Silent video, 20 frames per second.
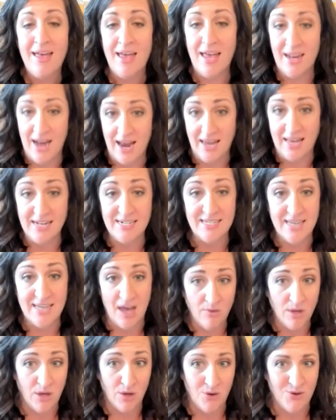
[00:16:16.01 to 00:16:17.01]
And I can
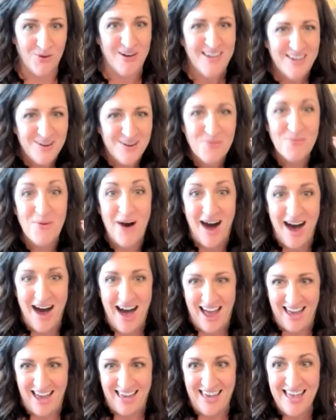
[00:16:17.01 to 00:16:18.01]
tell you
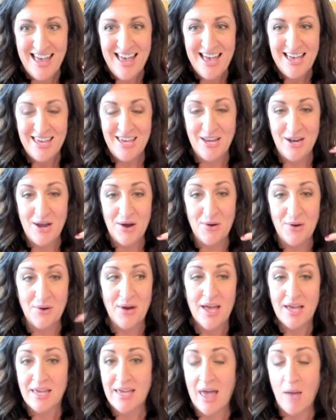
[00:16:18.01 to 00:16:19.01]
why,
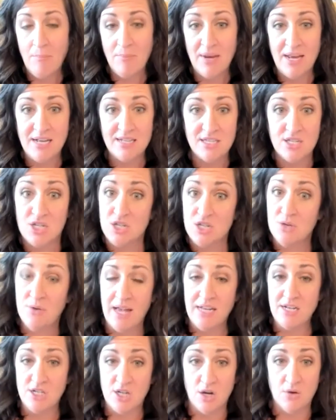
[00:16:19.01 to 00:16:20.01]
companies do
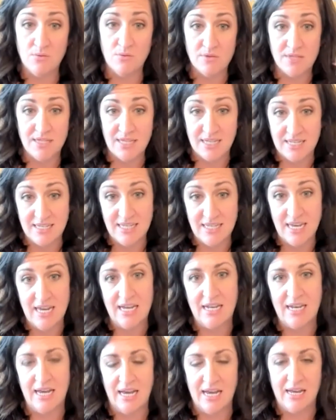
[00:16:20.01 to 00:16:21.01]
and don't
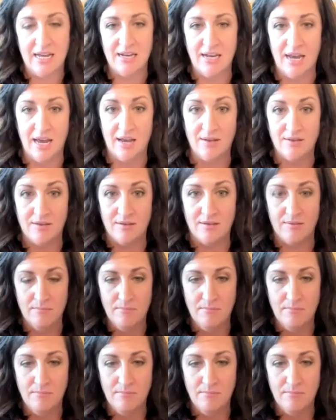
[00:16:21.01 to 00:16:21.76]
succeed in